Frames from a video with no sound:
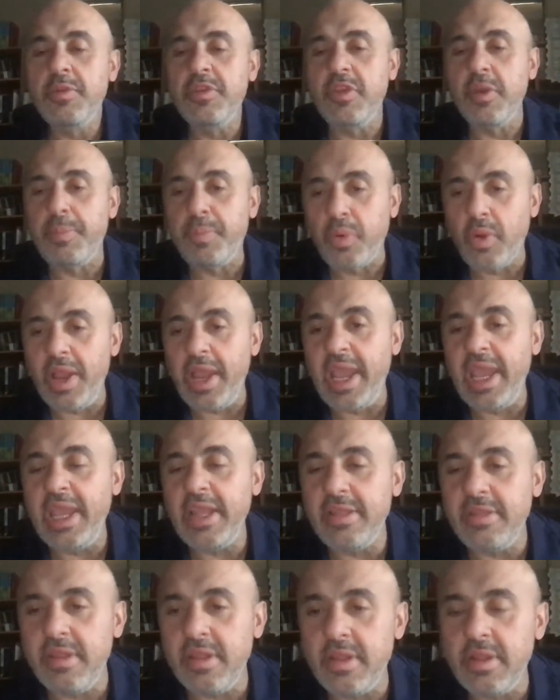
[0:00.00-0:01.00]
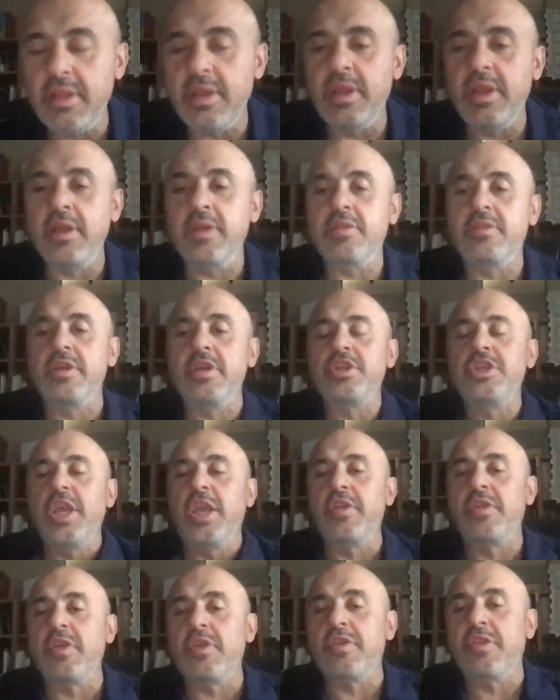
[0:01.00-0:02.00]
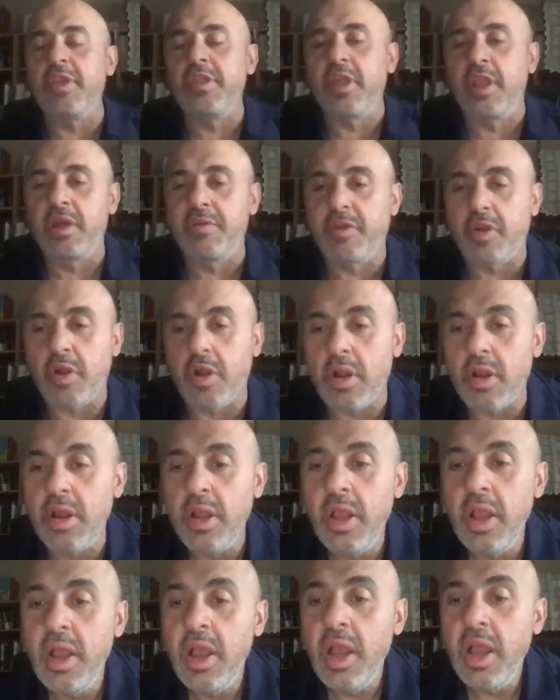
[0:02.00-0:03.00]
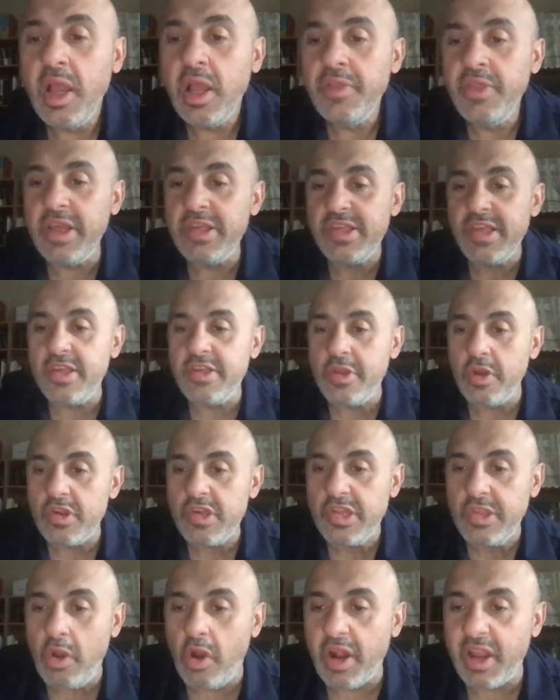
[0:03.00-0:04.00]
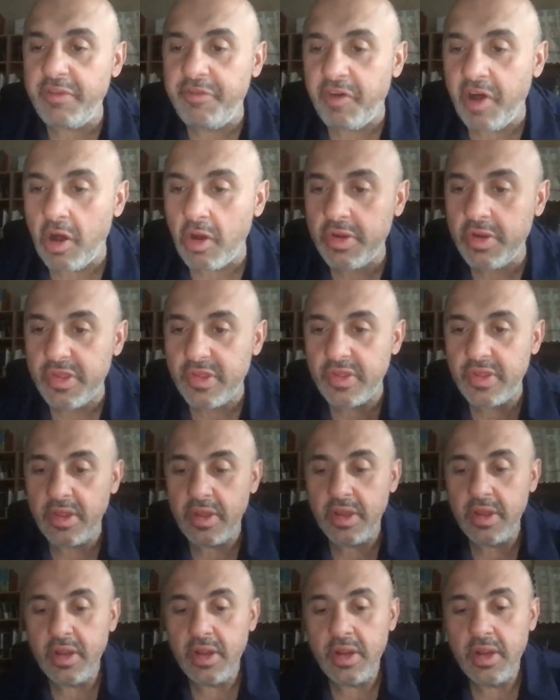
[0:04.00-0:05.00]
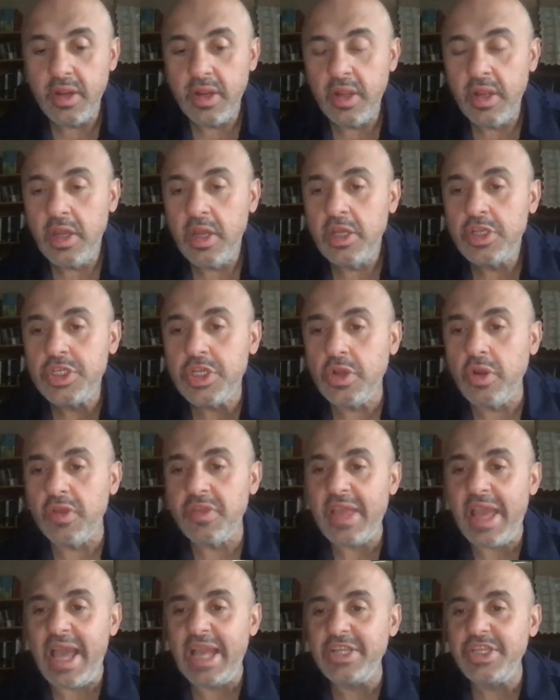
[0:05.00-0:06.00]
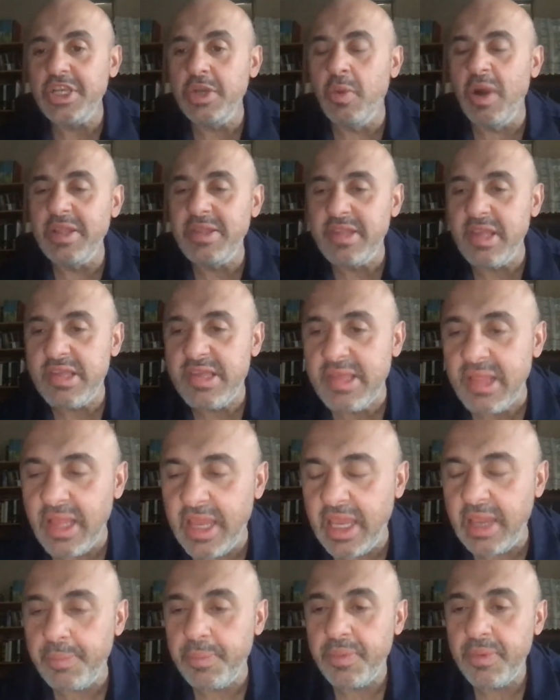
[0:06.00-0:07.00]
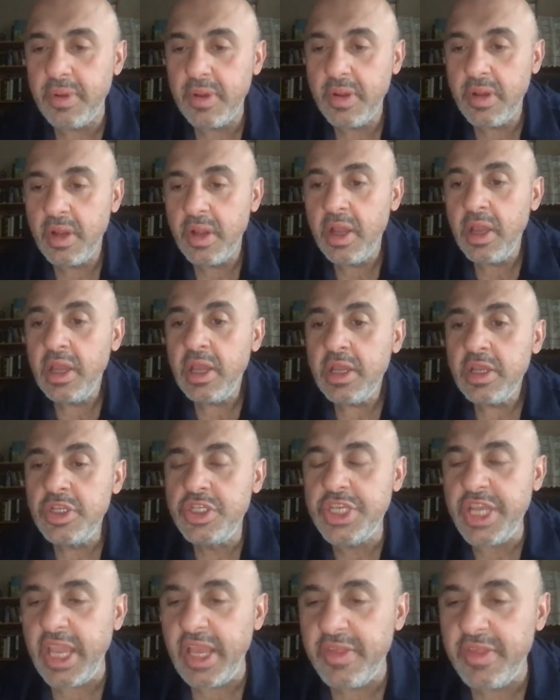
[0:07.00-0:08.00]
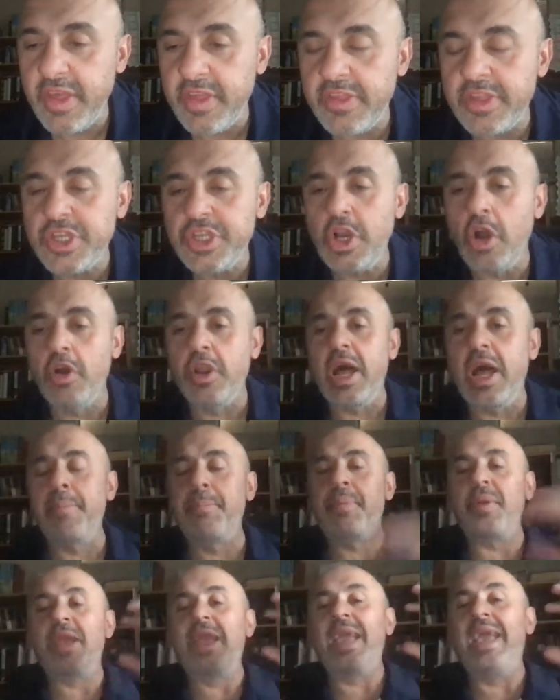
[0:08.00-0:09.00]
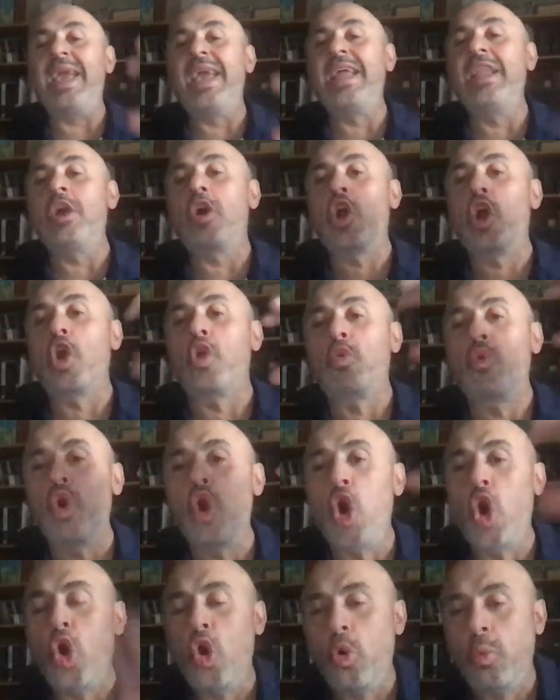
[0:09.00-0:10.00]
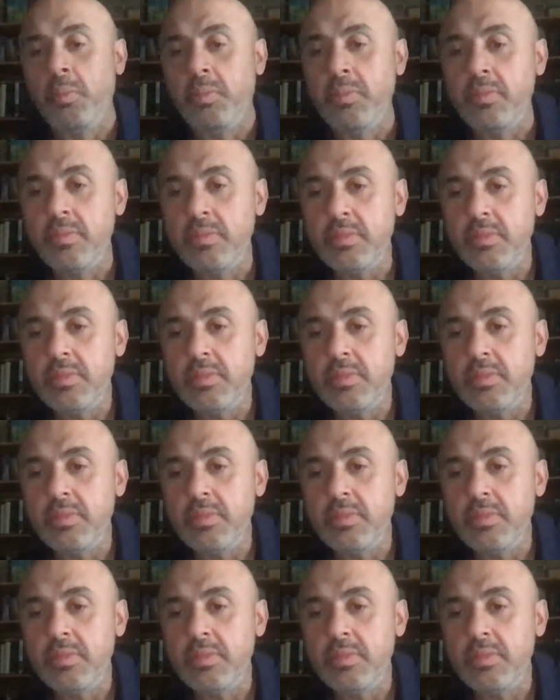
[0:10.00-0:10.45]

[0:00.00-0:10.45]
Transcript: to pray to Jesus to deliver her. This is her story, folks. She goes, as she went to sleep, Jesus showed up in her room.